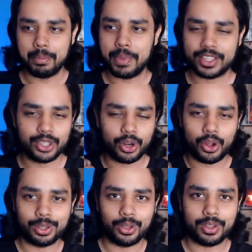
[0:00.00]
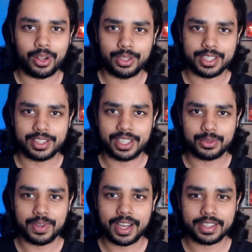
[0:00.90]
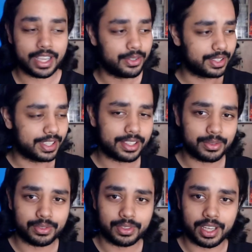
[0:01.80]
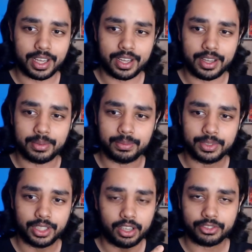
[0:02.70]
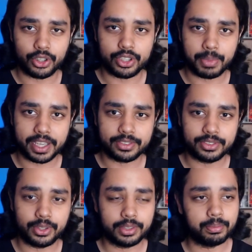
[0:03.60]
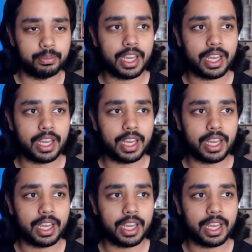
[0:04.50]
Make sure all the, all these things work. I use this, uh, you know, of course, microphone.